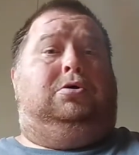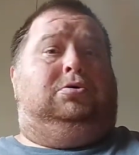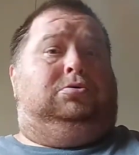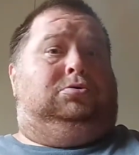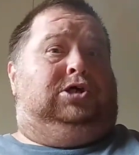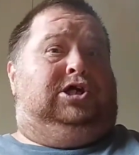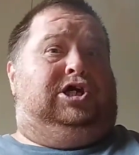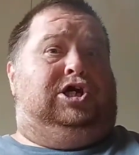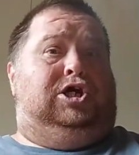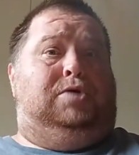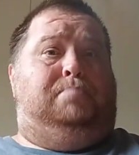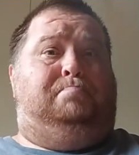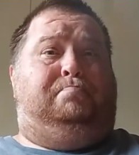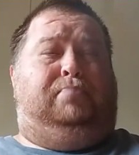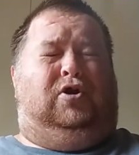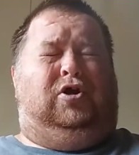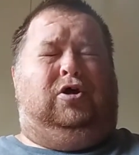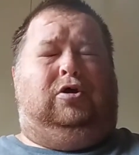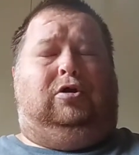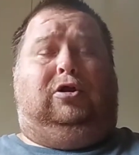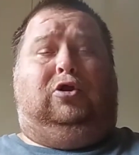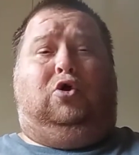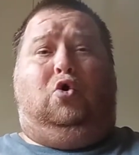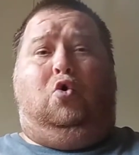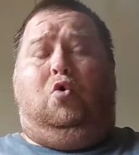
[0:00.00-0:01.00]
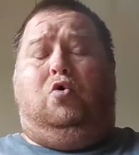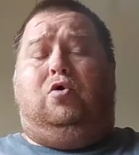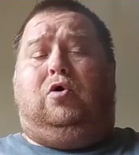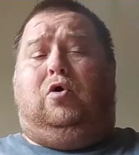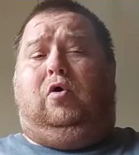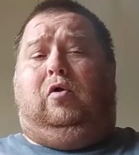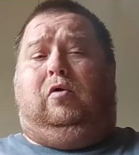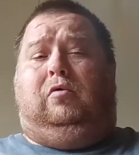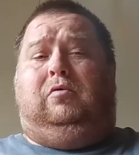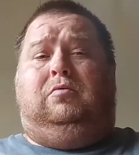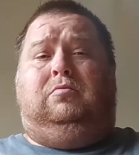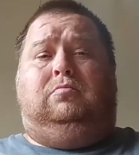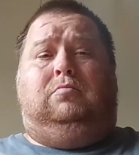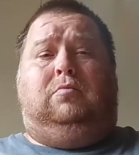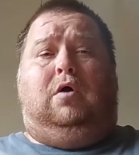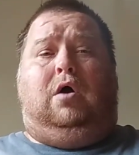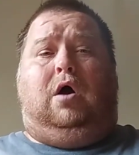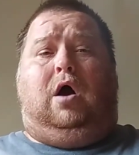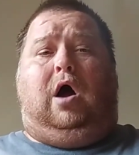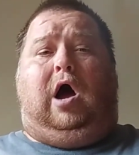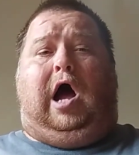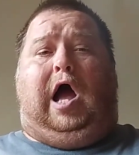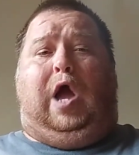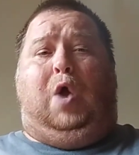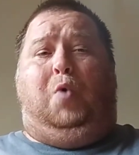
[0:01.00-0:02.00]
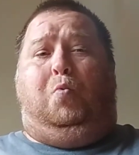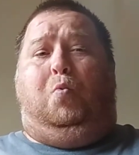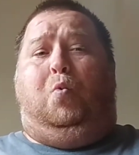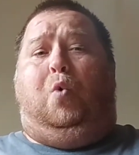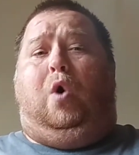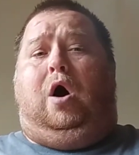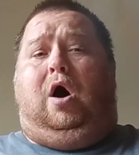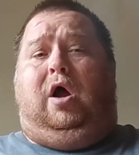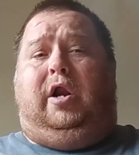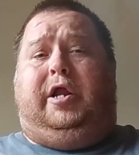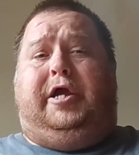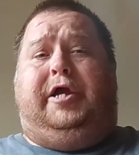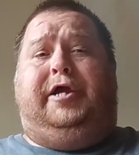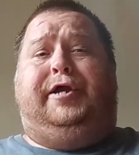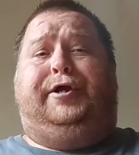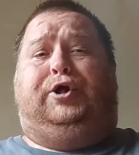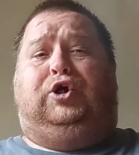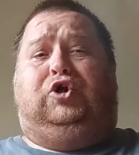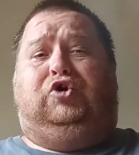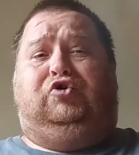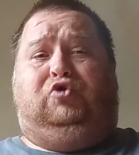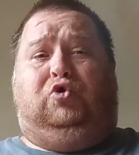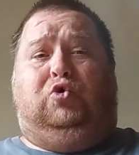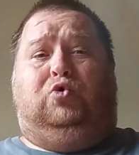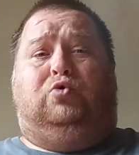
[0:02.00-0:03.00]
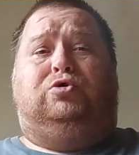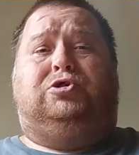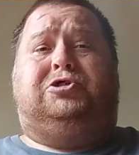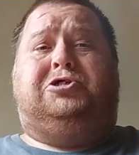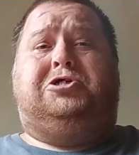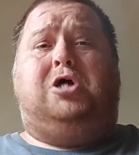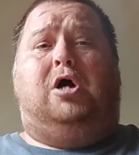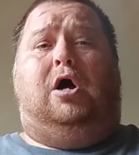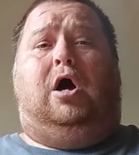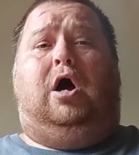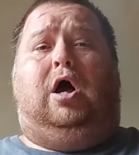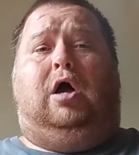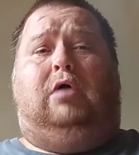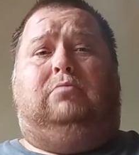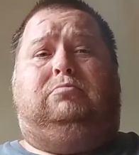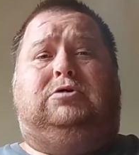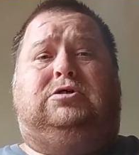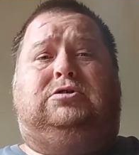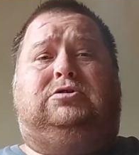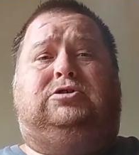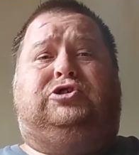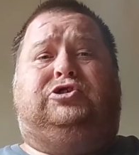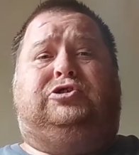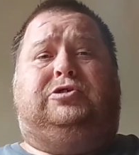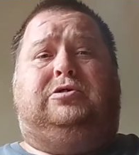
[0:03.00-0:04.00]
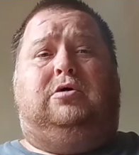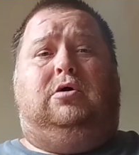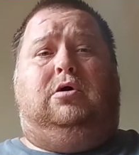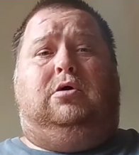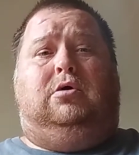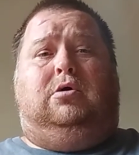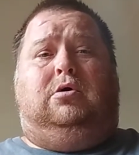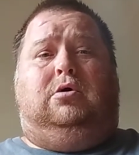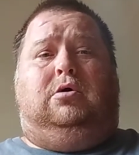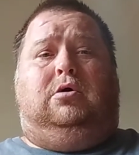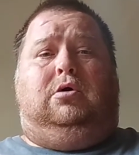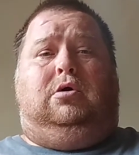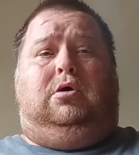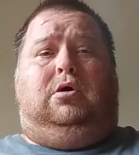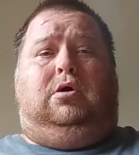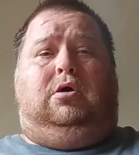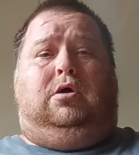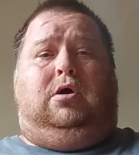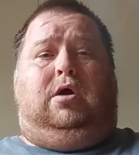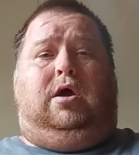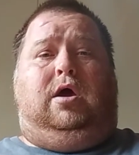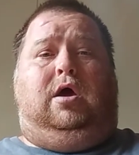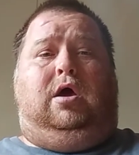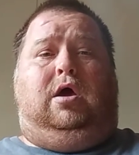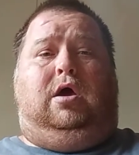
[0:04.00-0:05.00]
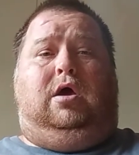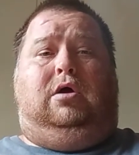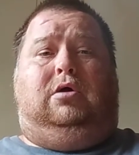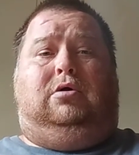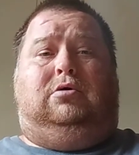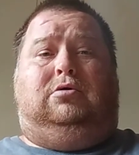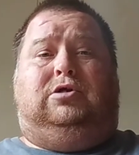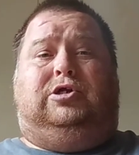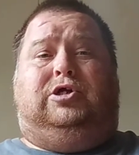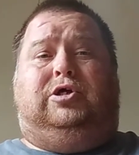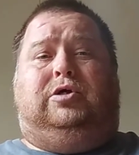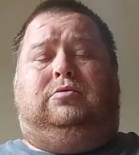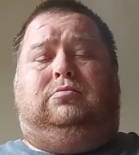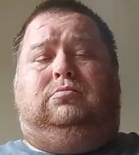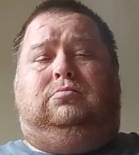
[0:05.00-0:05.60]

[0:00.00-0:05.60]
keeping it local, I want to hear those comments, and